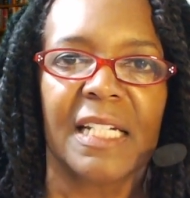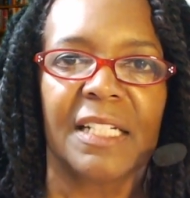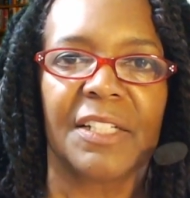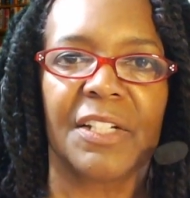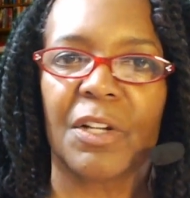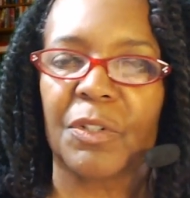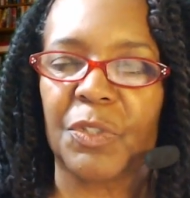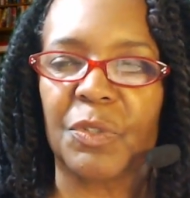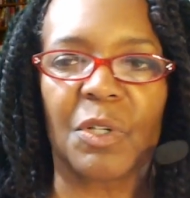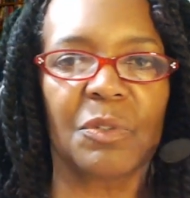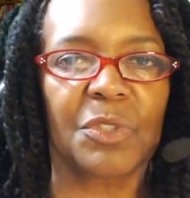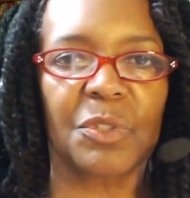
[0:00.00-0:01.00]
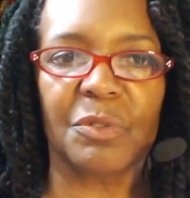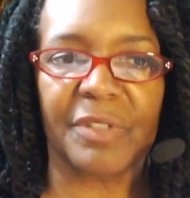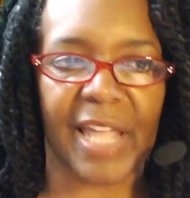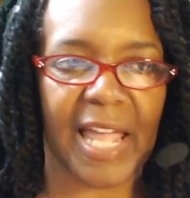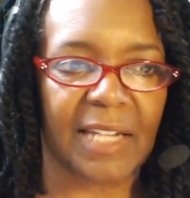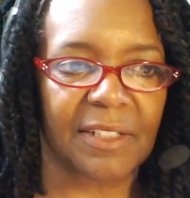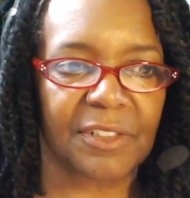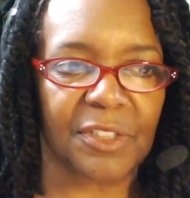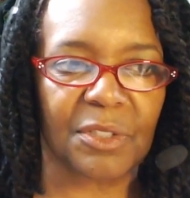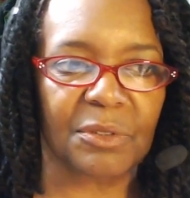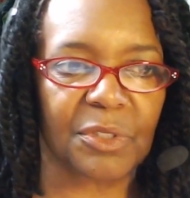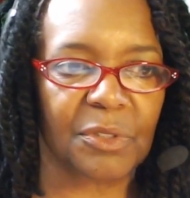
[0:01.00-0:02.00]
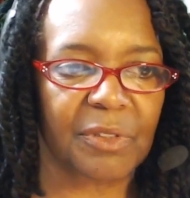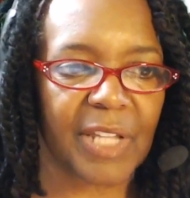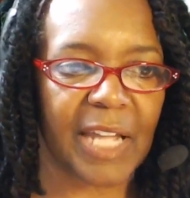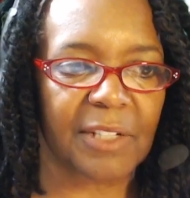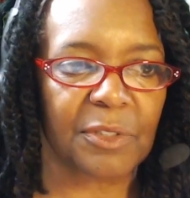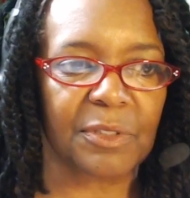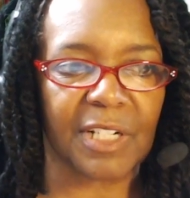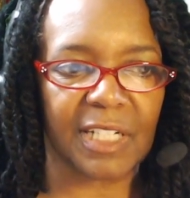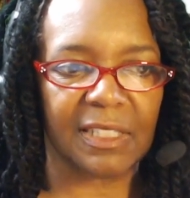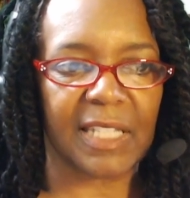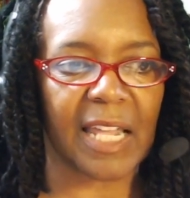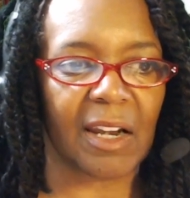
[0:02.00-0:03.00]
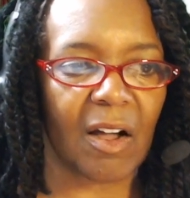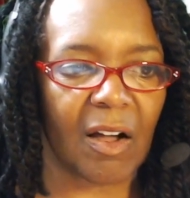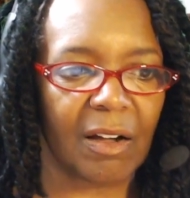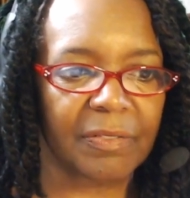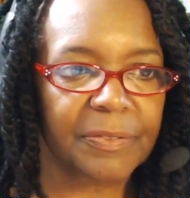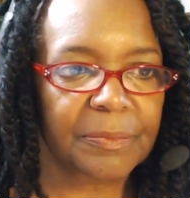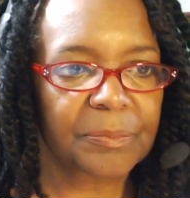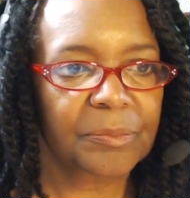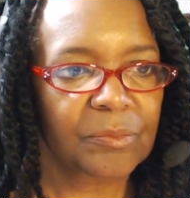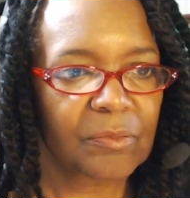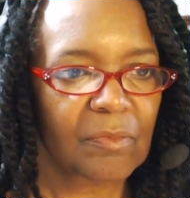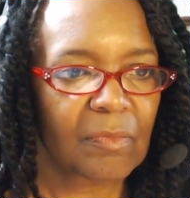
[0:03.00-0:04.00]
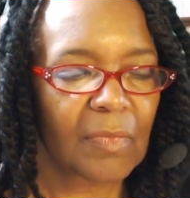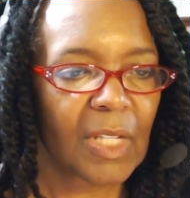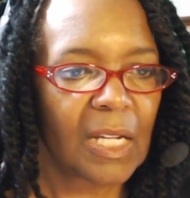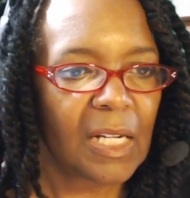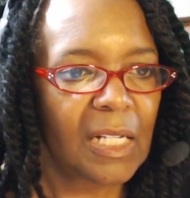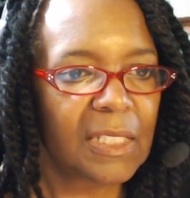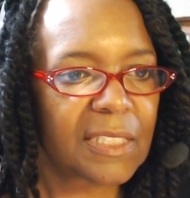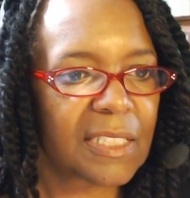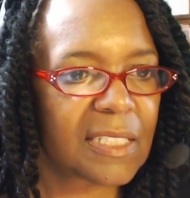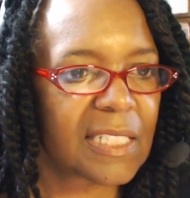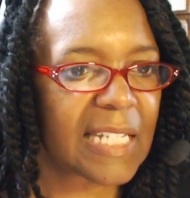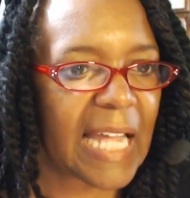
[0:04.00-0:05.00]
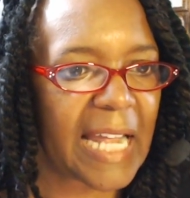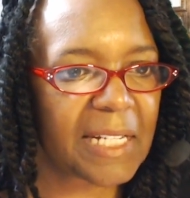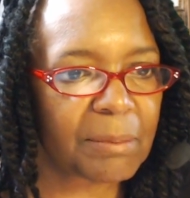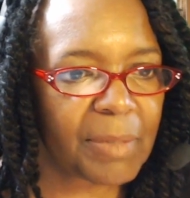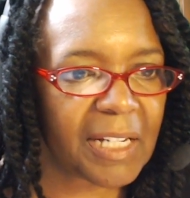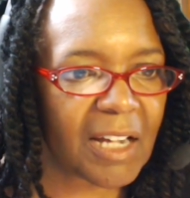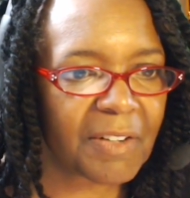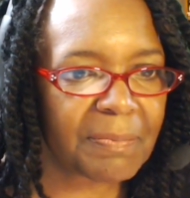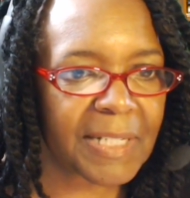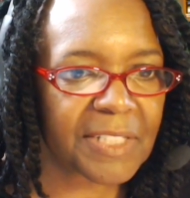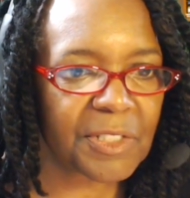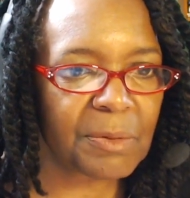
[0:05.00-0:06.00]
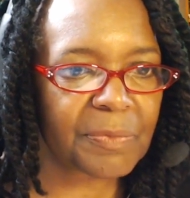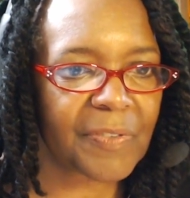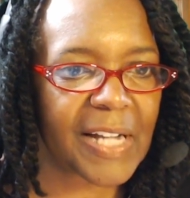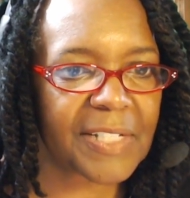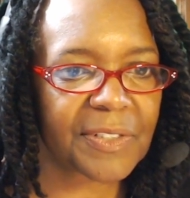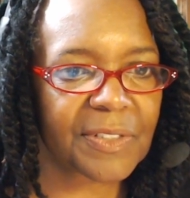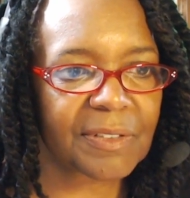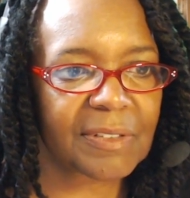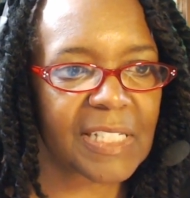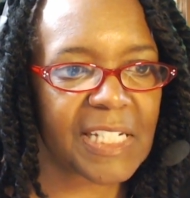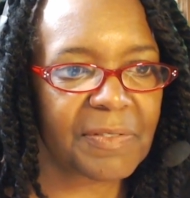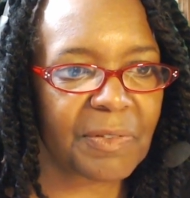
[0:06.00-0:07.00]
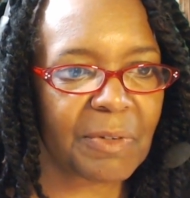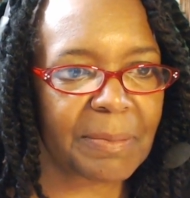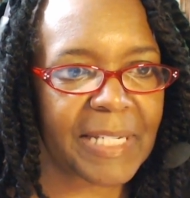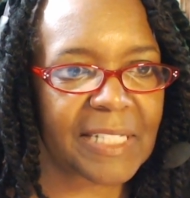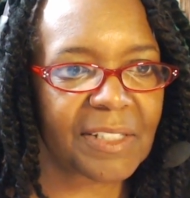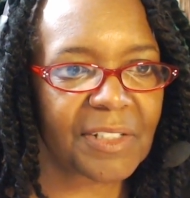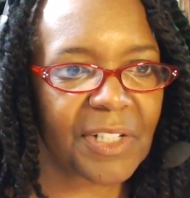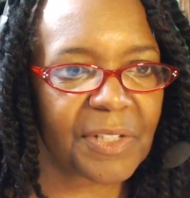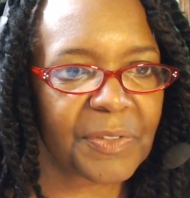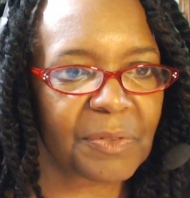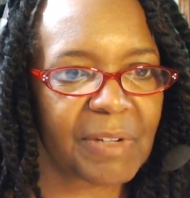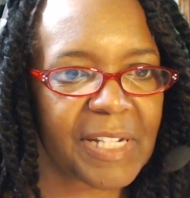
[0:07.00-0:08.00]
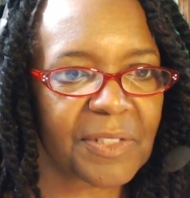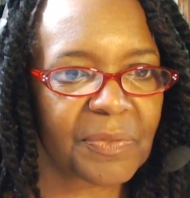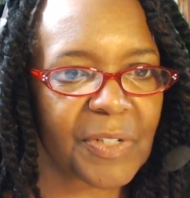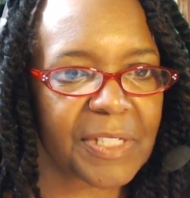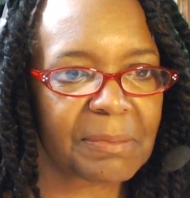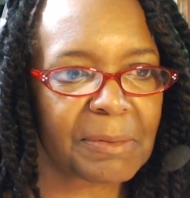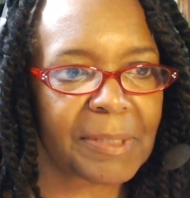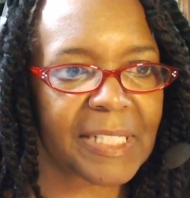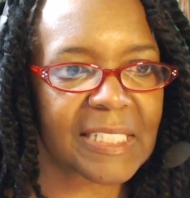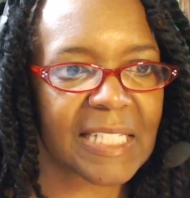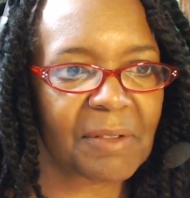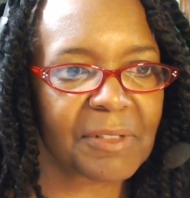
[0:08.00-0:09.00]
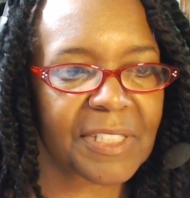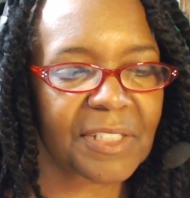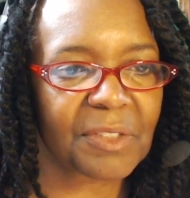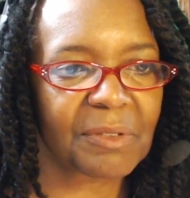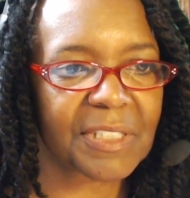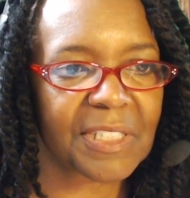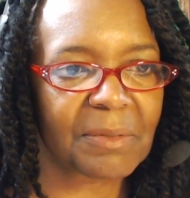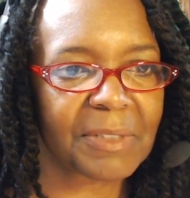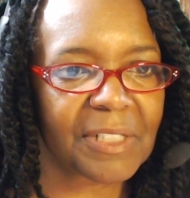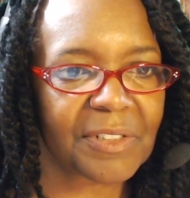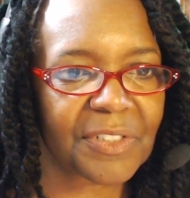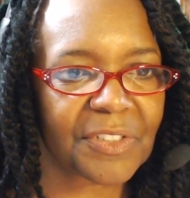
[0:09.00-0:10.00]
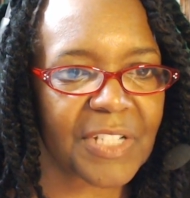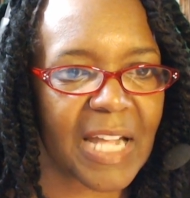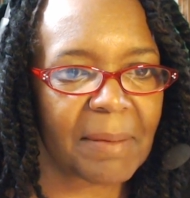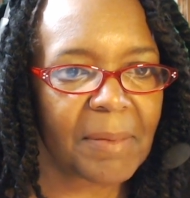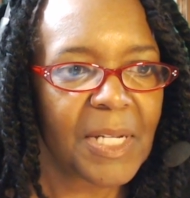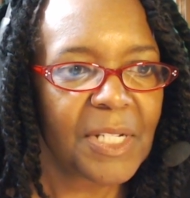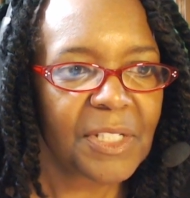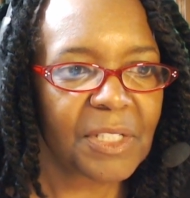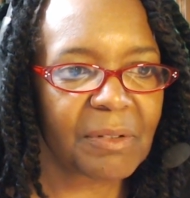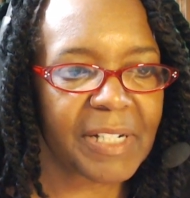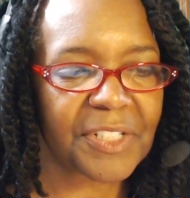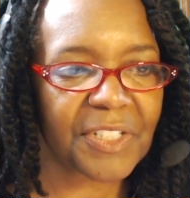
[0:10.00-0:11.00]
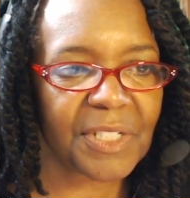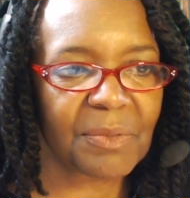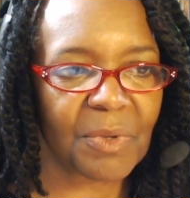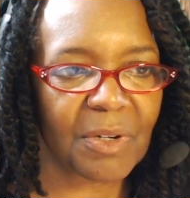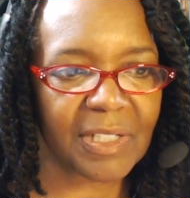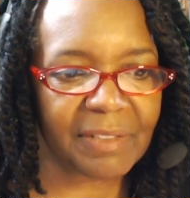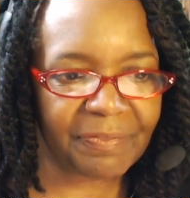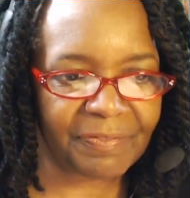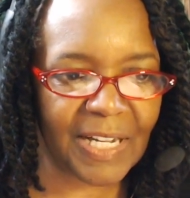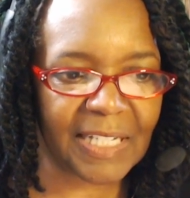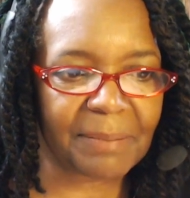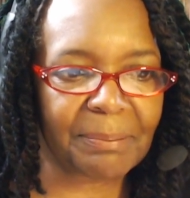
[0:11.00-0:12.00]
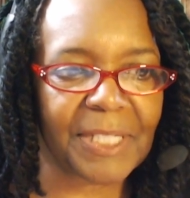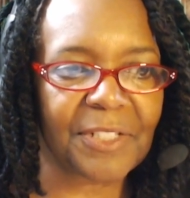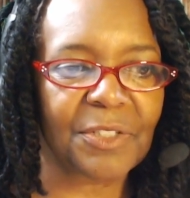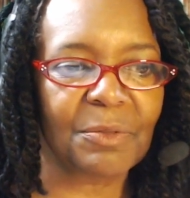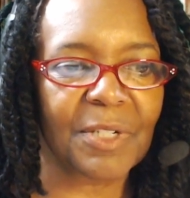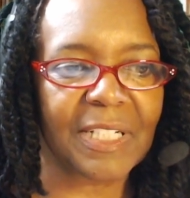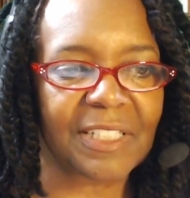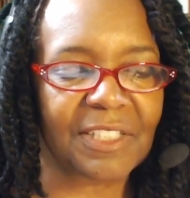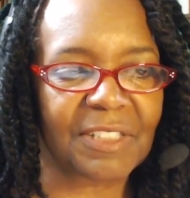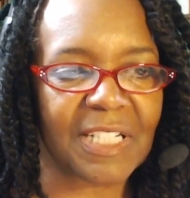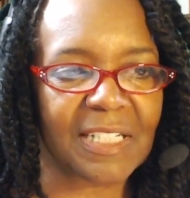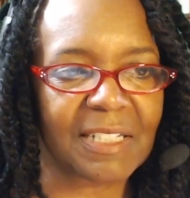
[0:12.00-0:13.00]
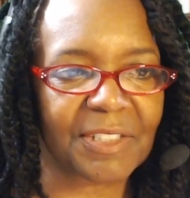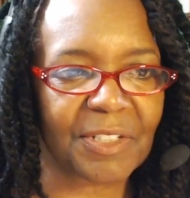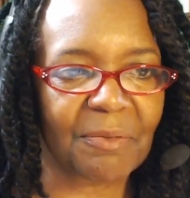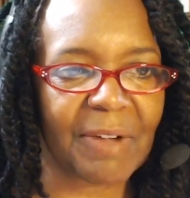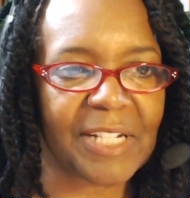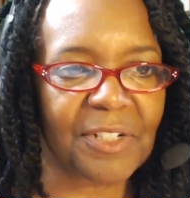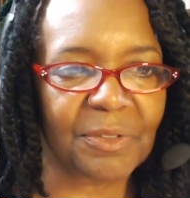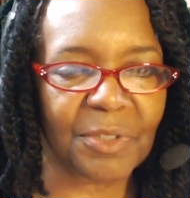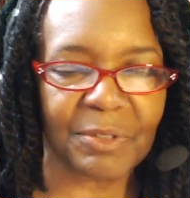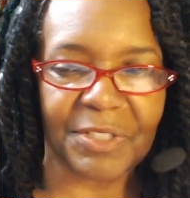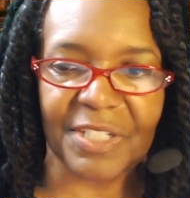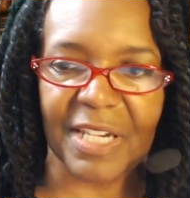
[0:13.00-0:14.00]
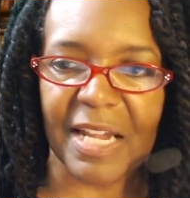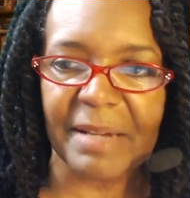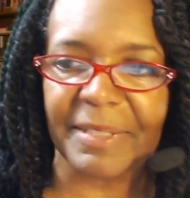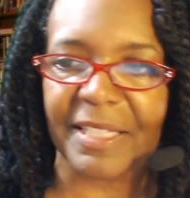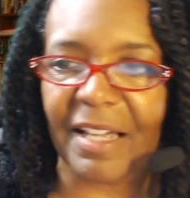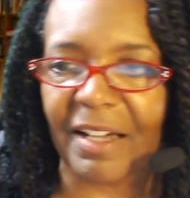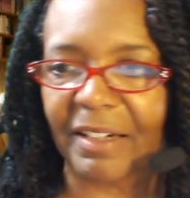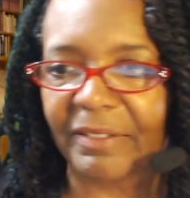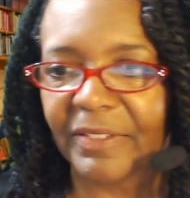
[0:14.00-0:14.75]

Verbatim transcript: You know, you don't do that. You don't do that. You cut that off. She said I had to break off my supervisor. evil woman had the nerve to raise her voice at me because I wasn't doing someone else's job the way she wanted. Fuck it, bitch. You want it done a certain way, you do it your damn self.